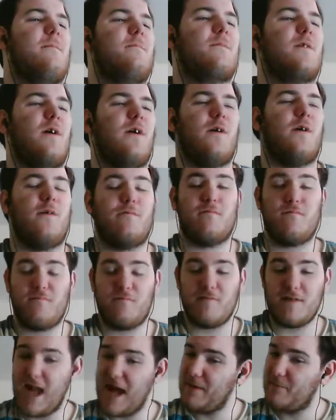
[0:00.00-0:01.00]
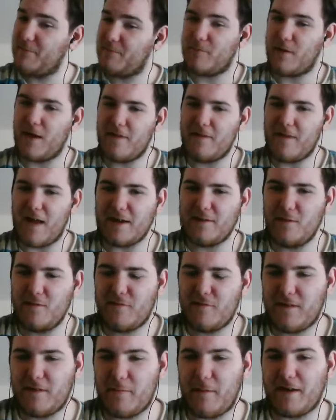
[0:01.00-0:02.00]
So yeah, but I do
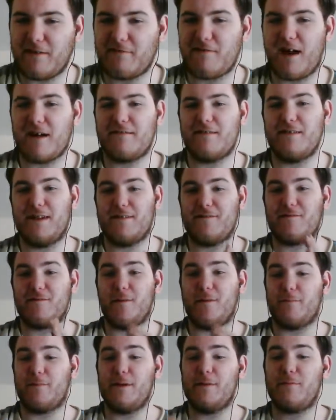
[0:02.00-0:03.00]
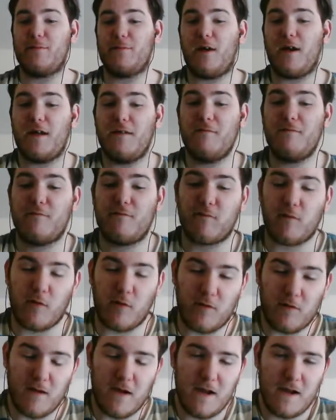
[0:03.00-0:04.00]
think the main tragic is the B plot
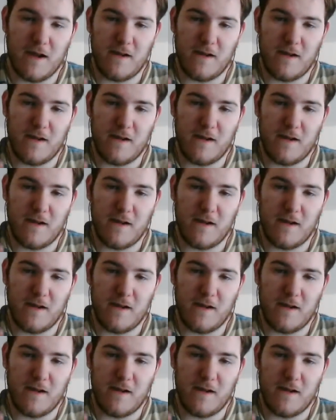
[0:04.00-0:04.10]
for